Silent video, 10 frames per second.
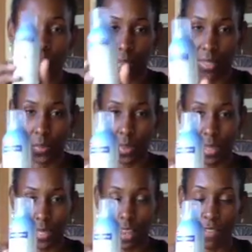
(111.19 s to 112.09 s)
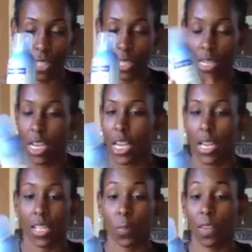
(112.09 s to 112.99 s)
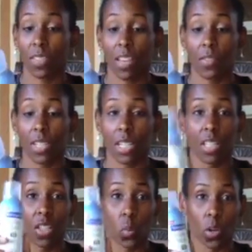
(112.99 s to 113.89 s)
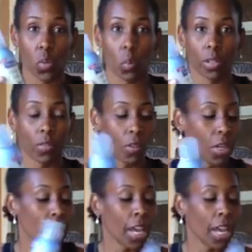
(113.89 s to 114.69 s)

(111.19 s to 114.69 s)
This with a 70, SPF 70. This works wonderful.